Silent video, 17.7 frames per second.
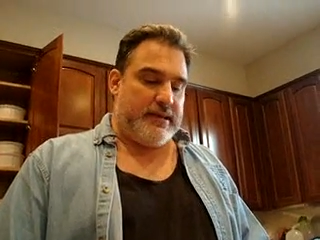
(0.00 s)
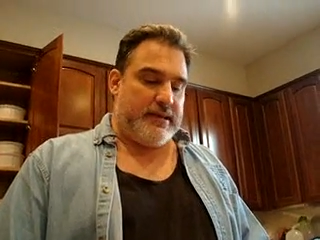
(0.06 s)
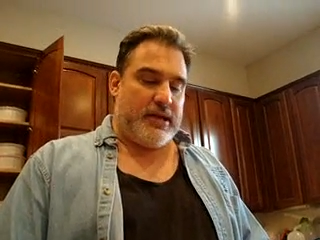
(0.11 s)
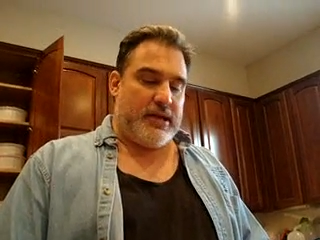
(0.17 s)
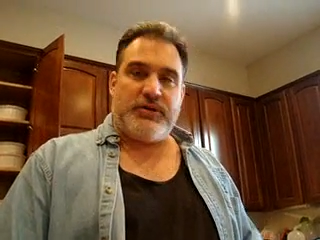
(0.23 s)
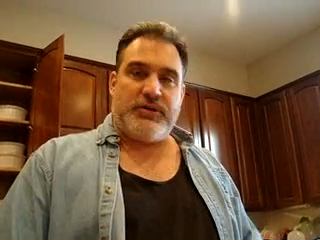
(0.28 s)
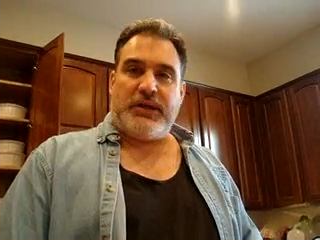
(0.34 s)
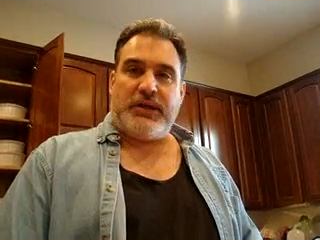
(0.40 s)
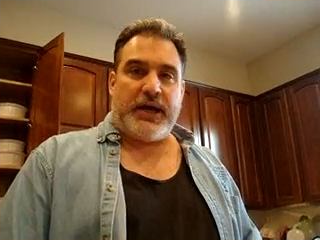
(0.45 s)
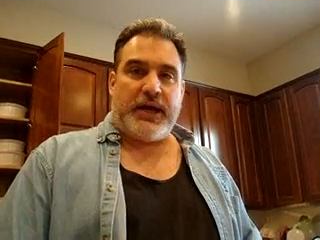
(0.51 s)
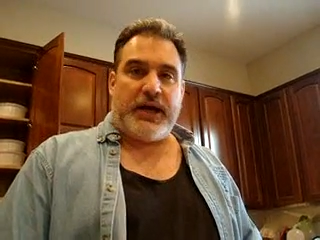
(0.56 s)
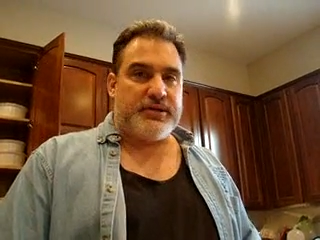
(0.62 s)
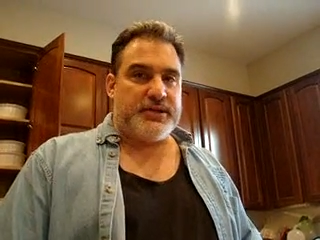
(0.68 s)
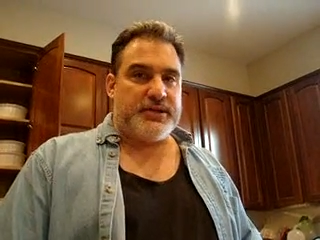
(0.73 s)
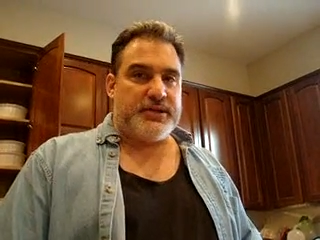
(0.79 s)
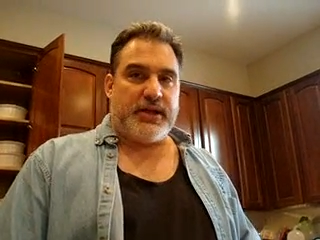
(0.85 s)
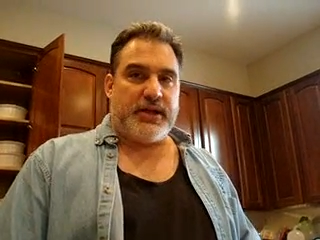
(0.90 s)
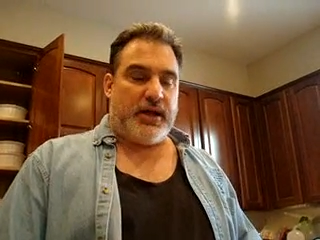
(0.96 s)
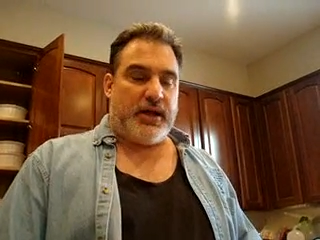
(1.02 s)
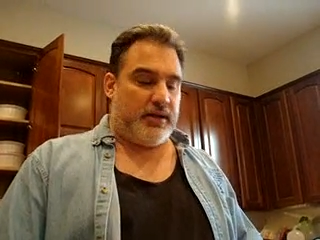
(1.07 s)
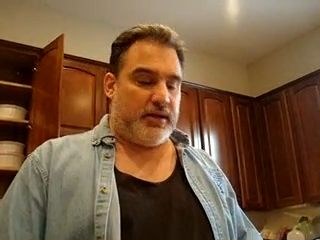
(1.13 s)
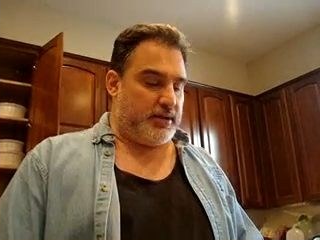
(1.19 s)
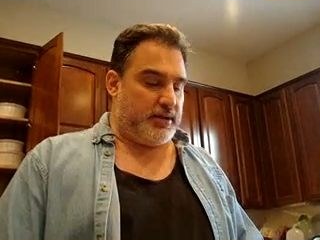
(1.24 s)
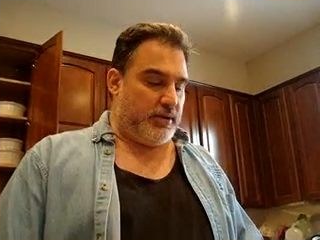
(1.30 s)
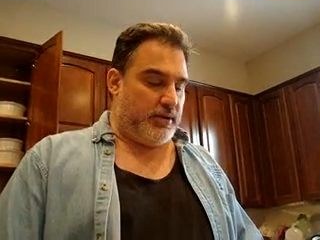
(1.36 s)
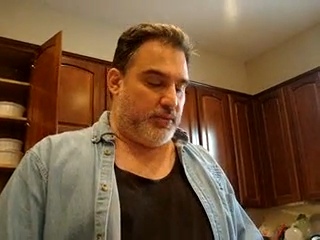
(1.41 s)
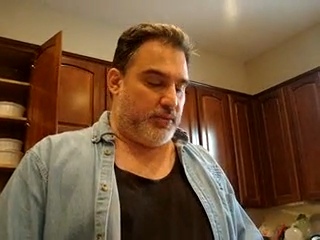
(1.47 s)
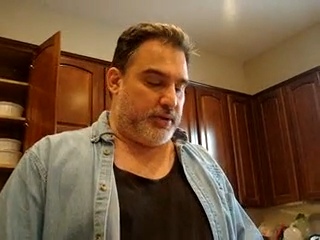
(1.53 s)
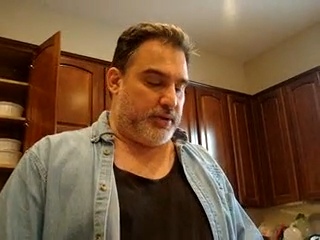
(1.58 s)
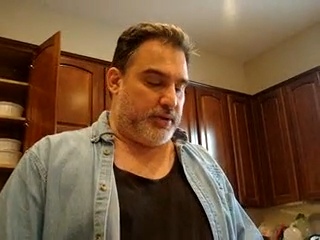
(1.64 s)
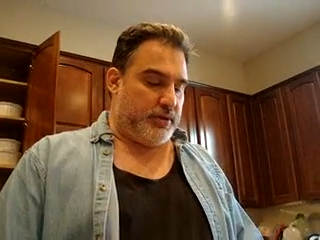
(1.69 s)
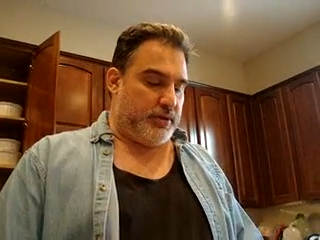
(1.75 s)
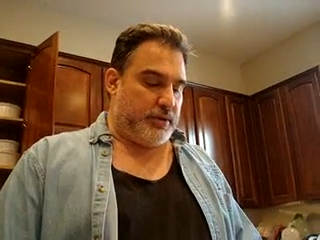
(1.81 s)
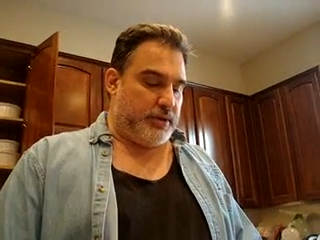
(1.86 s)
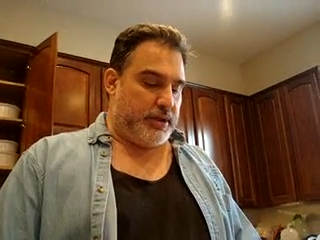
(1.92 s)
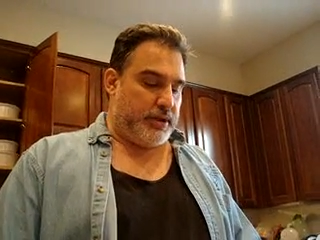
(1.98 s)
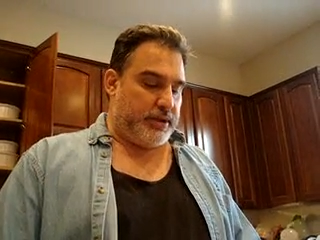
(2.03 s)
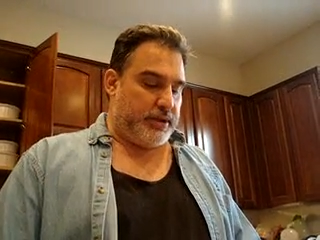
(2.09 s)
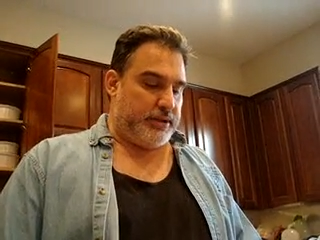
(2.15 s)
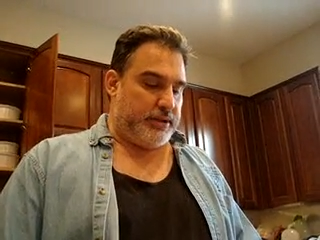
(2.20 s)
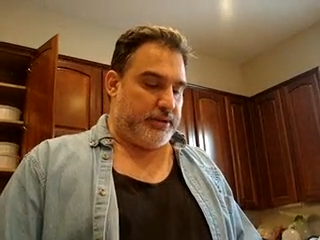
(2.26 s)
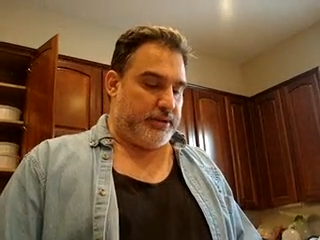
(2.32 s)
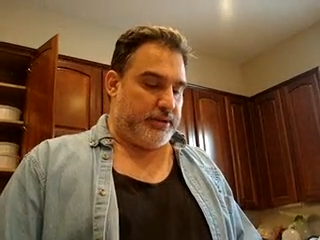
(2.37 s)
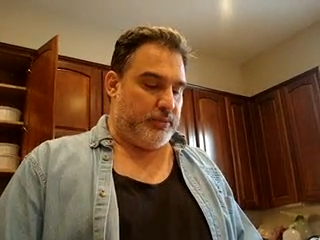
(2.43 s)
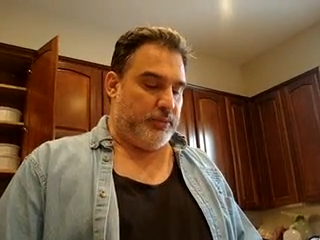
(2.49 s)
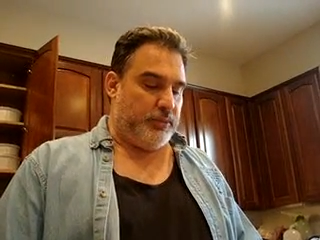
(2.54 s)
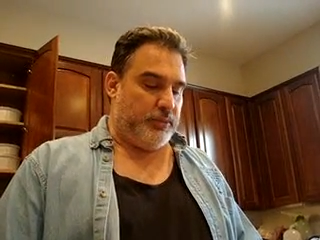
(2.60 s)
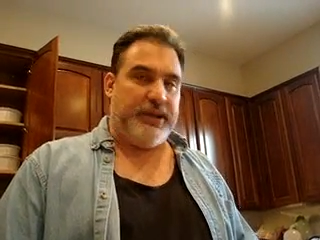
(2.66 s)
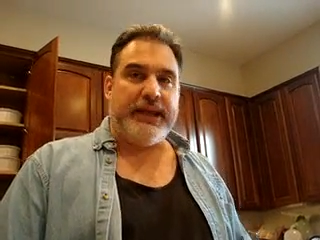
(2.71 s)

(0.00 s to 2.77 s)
the other gliders in the colony will